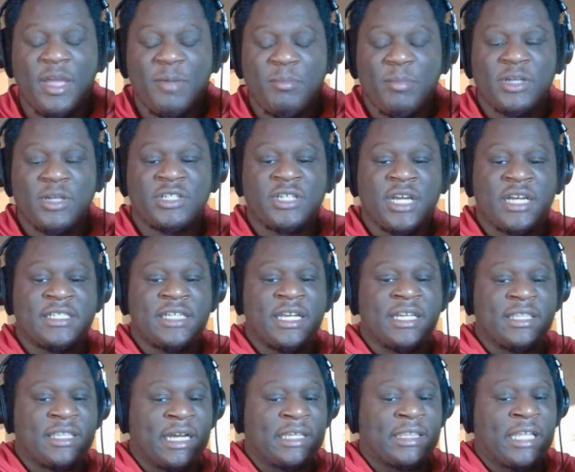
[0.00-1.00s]
Make sure you guys hit
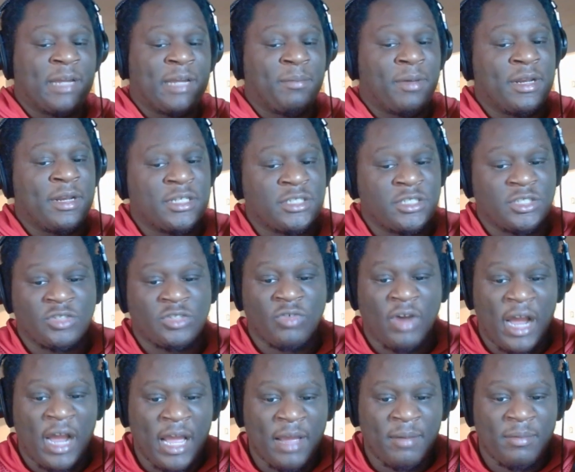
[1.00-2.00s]
that like button and
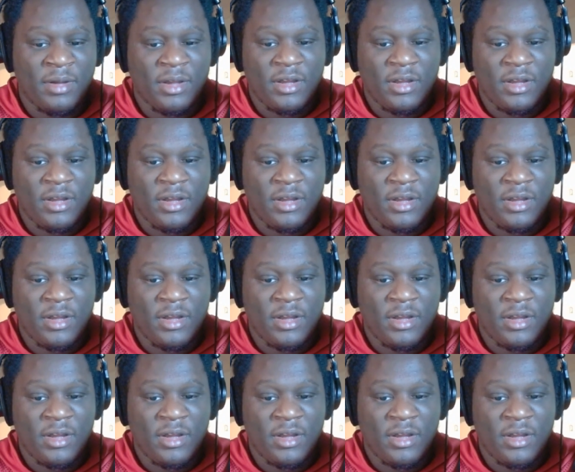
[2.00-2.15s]
subscribe.